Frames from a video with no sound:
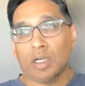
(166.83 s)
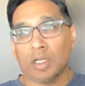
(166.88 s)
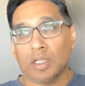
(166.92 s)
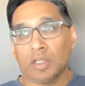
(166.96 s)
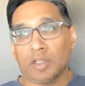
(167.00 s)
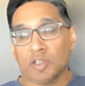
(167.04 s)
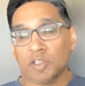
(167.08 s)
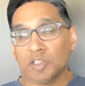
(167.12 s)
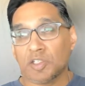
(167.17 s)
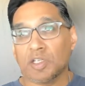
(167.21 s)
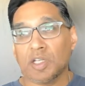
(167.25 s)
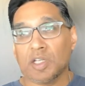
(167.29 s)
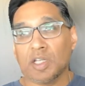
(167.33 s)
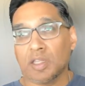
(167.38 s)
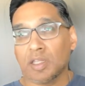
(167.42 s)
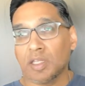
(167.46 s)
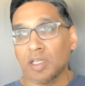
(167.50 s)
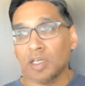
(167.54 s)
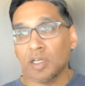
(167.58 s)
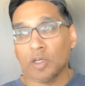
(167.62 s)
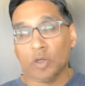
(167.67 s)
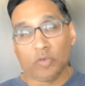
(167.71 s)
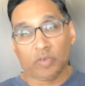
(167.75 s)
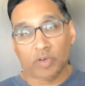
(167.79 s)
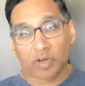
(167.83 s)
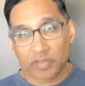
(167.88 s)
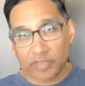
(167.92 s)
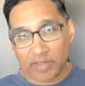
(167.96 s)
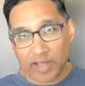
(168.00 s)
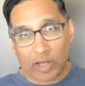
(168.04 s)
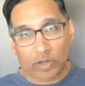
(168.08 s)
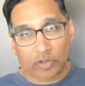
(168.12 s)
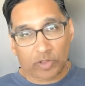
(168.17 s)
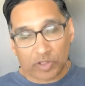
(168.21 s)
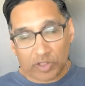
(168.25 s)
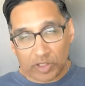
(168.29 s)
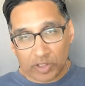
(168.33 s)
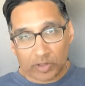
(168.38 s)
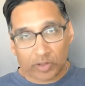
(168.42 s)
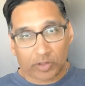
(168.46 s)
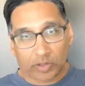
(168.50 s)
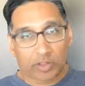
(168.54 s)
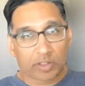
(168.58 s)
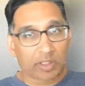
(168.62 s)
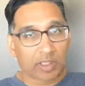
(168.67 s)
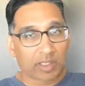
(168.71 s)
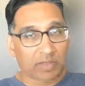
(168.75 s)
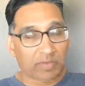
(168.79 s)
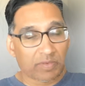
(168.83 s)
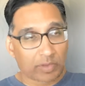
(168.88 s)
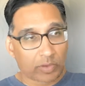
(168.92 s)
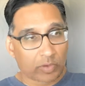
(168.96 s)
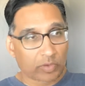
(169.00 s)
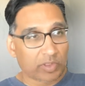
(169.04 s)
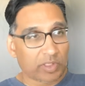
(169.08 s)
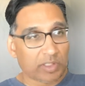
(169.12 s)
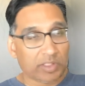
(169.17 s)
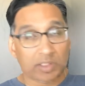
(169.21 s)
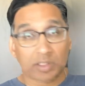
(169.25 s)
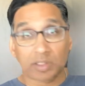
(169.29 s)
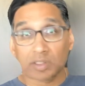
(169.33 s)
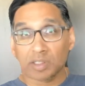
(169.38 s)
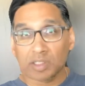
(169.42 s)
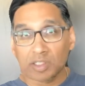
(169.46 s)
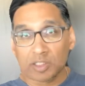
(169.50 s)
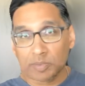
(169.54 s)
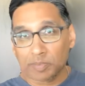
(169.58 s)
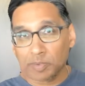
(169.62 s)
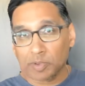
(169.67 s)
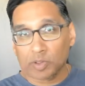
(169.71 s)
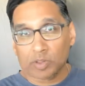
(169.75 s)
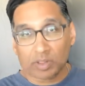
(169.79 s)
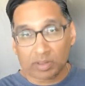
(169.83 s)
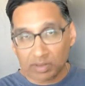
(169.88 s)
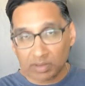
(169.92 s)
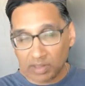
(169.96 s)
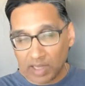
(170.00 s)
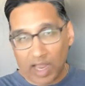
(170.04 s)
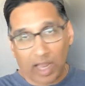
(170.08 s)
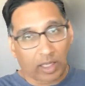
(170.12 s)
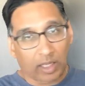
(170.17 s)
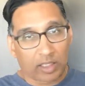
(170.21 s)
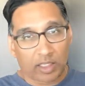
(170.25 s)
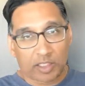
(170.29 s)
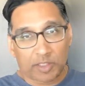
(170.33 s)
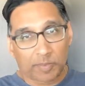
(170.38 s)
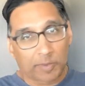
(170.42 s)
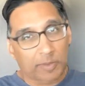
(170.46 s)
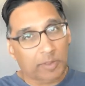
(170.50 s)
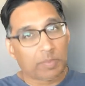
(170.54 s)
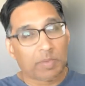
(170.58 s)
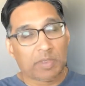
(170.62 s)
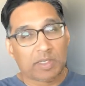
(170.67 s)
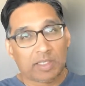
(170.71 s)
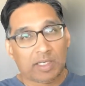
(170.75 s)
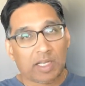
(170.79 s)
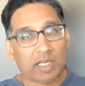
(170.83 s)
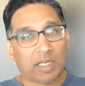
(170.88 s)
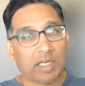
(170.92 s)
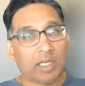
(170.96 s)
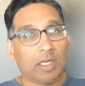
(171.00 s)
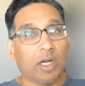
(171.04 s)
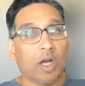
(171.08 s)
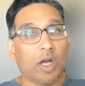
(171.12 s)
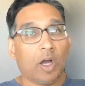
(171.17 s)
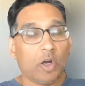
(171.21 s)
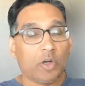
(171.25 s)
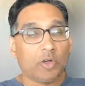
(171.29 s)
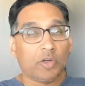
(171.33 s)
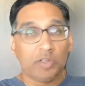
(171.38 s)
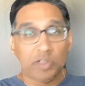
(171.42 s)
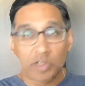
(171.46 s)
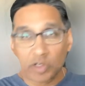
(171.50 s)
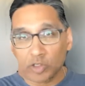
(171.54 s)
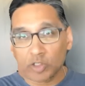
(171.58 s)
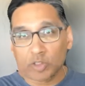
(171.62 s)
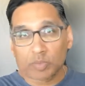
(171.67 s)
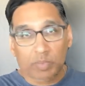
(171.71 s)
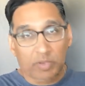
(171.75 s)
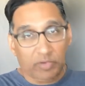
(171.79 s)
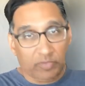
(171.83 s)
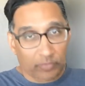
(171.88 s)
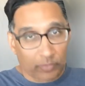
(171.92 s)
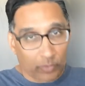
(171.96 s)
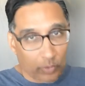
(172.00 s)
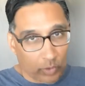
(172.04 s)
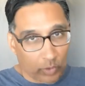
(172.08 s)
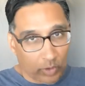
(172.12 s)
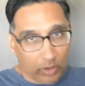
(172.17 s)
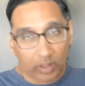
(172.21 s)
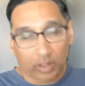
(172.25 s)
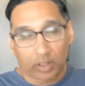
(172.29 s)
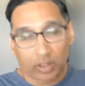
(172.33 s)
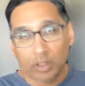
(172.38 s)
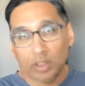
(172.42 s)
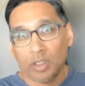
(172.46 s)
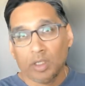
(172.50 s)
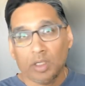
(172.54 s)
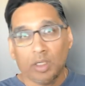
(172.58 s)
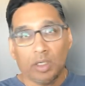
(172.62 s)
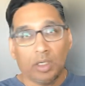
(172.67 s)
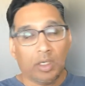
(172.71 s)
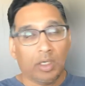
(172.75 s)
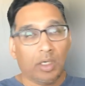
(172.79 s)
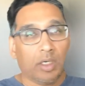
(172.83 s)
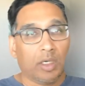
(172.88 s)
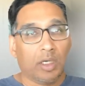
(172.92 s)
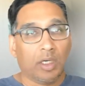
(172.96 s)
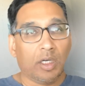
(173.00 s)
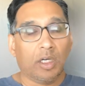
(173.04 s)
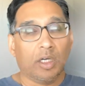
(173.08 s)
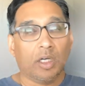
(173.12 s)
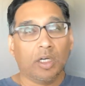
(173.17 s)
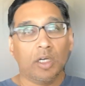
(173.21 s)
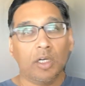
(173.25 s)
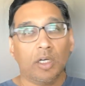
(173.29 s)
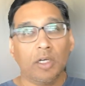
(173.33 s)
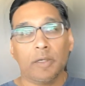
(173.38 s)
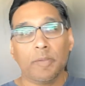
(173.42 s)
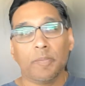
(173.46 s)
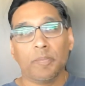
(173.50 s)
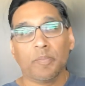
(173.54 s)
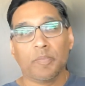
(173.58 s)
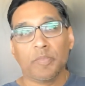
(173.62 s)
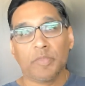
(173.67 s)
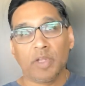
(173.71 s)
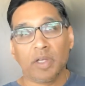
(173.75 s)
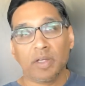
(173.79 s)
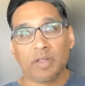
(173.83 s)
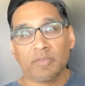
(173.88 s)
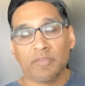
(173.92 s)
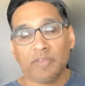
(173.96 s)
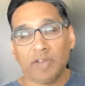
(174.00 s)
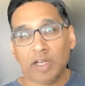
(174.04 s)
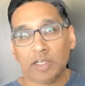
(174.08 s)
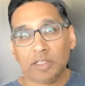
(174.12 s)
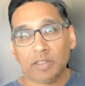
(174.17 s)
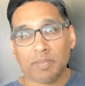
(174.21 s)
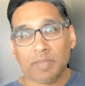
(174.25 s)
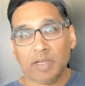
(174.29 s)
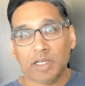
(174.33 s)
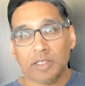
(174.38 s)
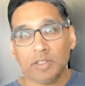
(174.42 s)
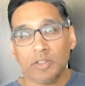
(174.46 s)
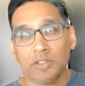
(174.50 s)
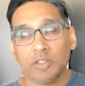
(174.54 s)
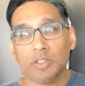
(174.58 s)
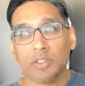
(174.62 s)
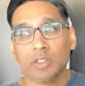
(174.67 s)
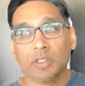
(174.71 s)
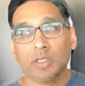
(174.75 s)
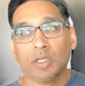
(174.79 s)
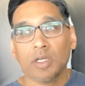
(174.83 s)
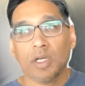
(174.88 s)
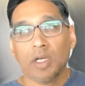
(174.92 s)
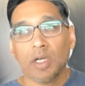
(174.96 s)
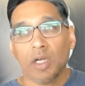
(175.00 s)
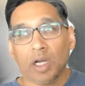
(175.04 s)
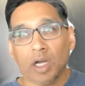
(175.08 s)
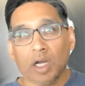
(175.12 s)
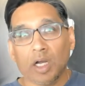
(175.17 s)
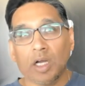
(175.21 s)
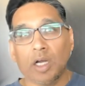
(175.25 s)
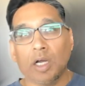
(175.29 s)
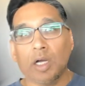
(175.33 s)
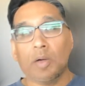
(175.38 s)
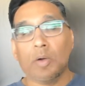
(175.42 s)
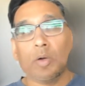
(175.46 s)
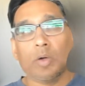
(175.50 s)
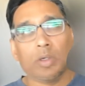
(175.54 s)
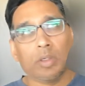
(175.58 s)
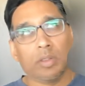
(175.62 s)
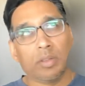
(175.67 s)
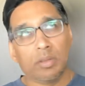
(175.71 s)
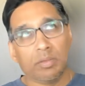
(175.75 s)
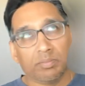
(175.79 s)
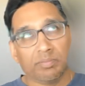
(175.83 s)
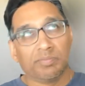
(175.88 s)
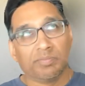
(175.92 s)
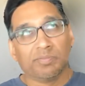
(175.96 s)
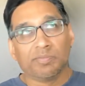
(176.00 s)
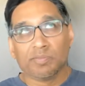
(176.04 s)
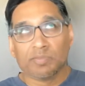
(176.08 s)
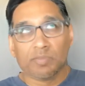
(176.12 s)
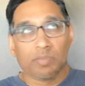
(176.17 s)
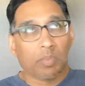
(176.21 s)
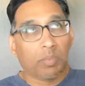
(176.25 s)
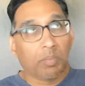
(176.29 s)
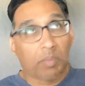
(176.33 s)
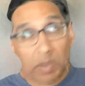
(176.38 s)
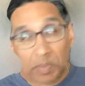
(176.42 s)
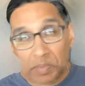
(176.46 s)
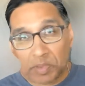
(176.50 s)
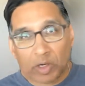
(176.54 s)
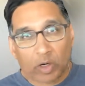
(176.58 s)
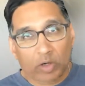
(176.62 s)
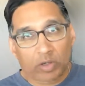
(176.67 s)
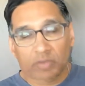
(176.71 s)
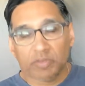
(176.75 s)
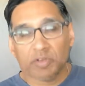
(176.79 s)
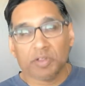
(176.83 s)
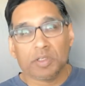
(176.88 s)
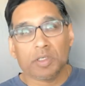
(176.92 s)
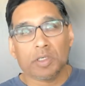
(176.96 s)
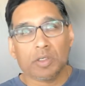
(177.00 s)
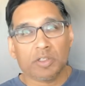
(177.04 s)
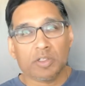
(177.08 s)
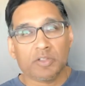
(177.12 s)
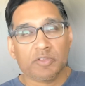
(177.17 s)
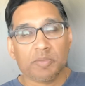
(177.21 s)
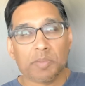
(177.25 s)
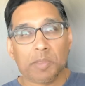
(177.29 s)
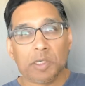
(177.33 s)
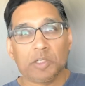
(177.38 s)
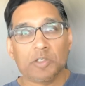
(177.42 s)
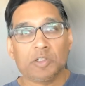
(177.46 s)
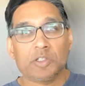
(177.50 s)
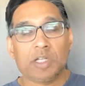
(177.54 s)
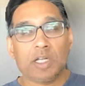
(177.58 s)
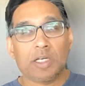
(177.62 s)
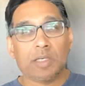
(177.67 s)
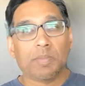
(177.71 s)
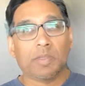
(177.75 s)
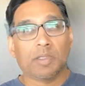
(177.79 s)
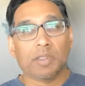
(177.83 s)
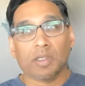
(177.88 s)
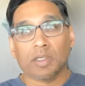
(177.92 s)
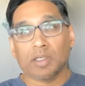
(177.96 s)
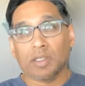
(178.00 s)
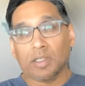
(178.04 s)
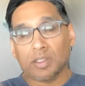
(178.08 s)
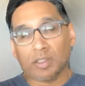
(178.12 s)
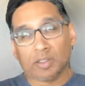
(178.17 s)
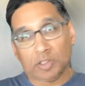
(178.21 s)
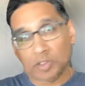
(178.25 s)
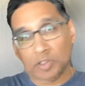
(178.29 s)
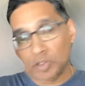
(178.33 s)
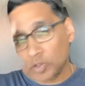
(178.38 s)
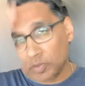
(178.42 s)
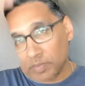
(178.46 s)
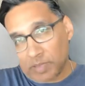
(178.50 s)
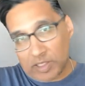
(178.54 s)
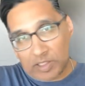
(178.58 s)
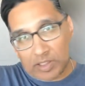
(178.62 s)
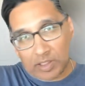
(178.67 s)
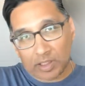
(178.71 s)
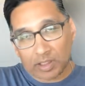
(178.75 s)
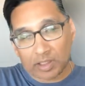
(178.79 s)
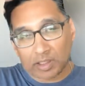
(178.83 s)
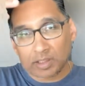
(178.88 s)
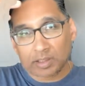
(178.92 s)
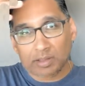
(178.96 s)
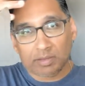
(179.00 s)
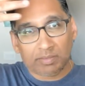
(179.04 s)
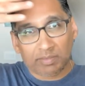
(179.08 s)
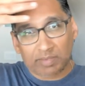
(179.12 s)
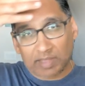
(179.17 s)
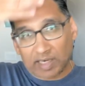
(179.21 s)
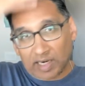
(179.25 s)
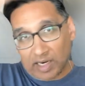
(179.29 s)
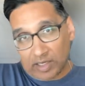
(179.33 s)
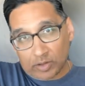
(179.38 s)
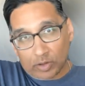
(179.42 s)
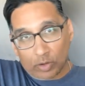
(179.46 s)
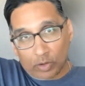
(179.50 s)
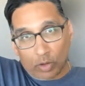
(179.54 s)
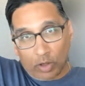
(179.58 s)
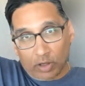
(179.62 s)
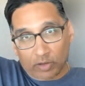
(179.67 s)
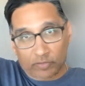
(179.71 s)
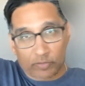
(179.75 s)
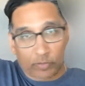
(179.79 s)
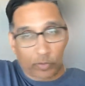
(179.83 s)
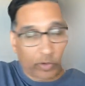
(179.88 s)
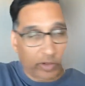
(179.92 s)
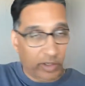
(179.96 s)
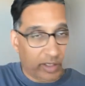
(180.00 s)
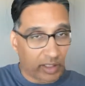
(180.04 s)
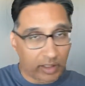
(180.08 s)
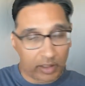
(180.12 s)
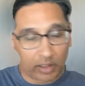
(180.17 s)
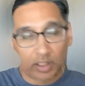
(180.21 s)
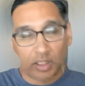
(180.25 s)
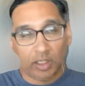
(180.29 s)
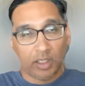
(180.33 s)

Sith in over 1,000 years, even though this is Acolyte's supposed to be taking 100 years before Phantom Menace, or maybe 150 years from my understanding, but like the dude basically that has a long forehead,